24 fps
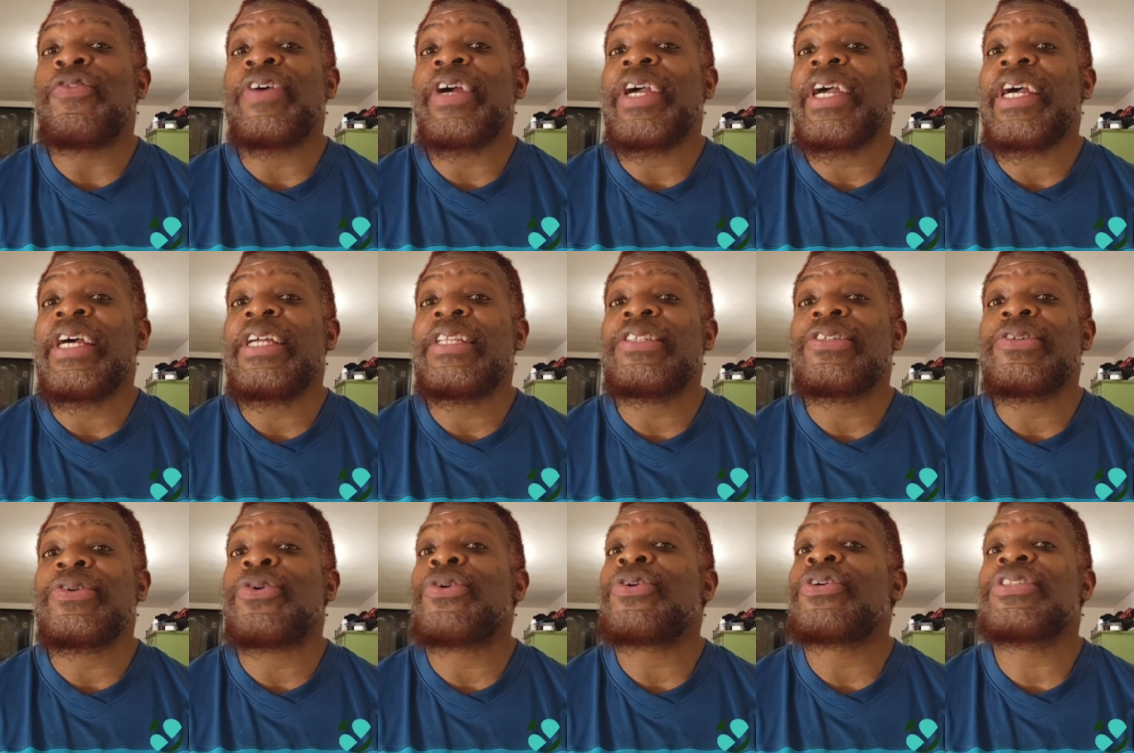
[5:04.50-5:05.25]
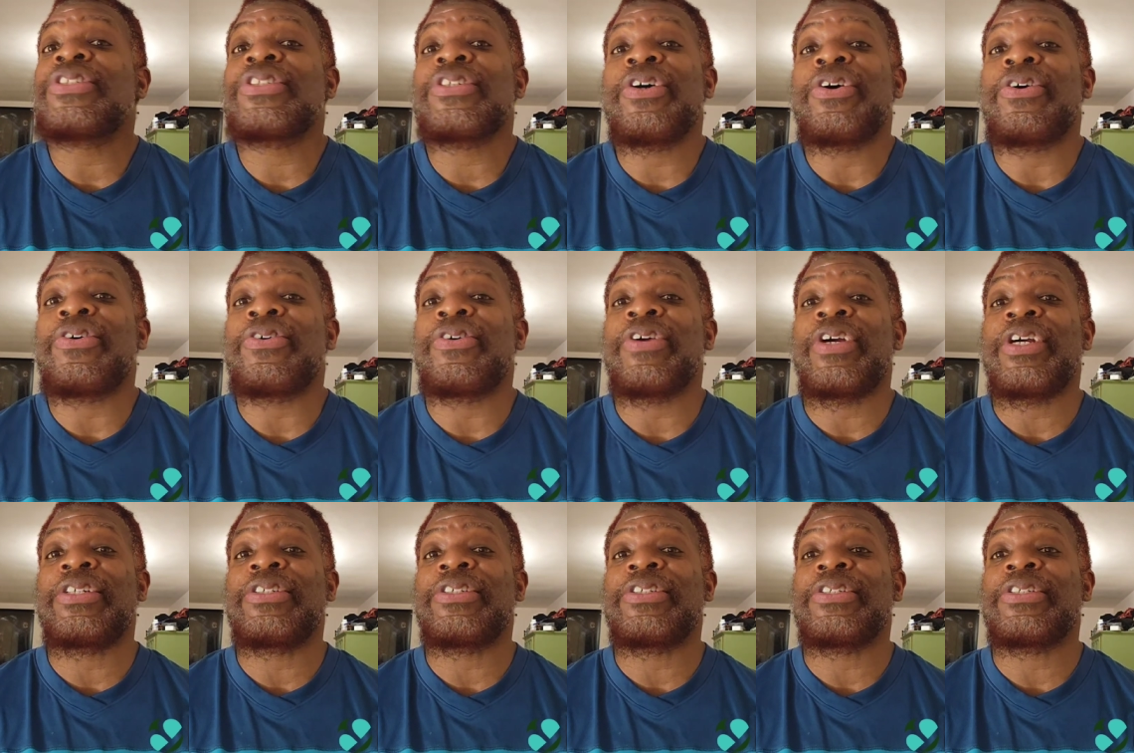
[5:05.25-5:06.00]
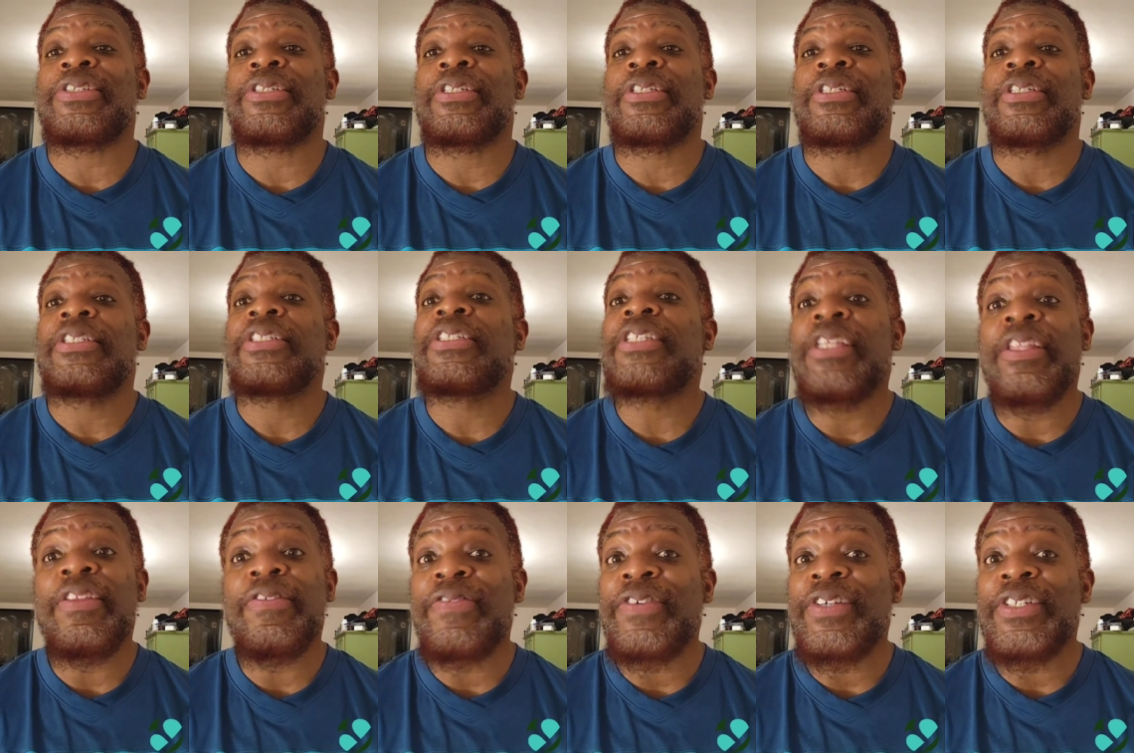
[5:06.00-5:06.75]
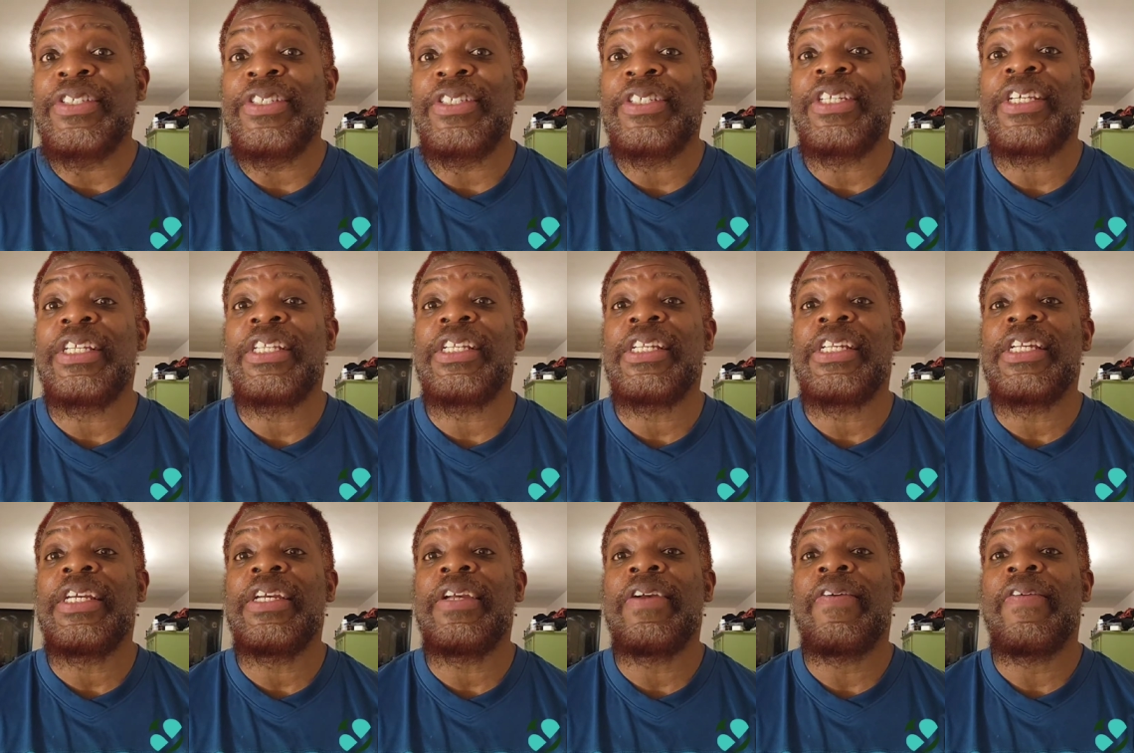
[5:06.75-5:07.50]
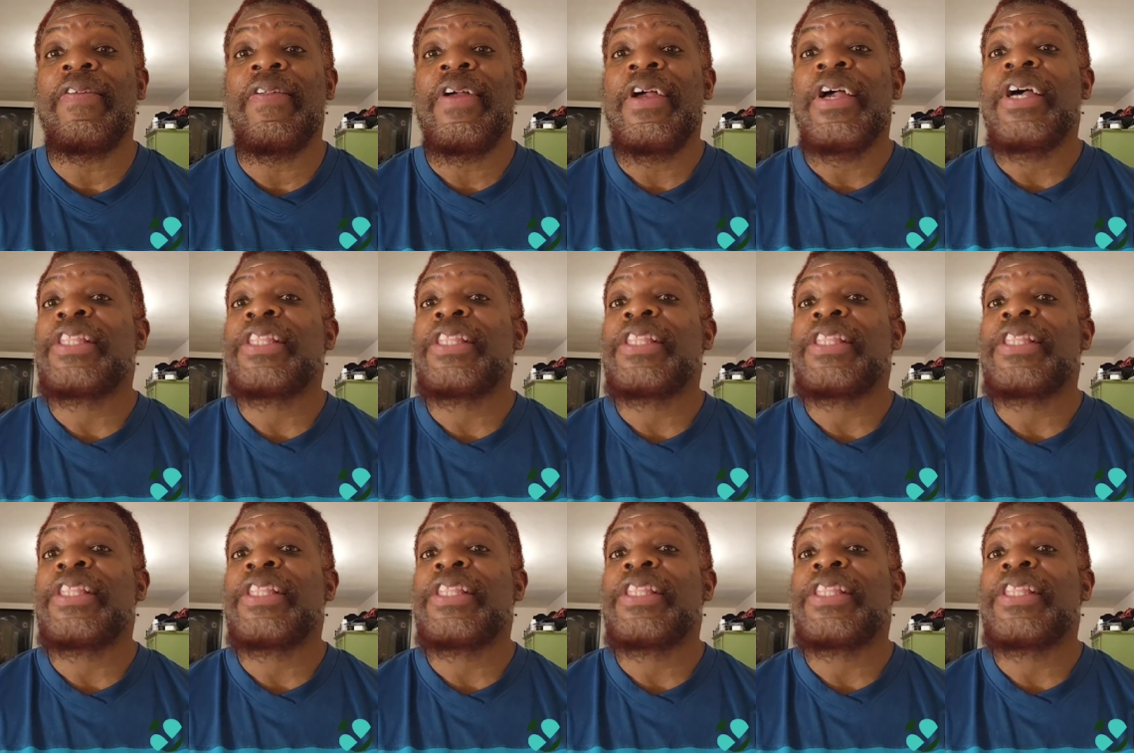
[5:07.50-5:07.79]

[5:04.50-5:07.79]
overheads, or skull crushers. See the versatility?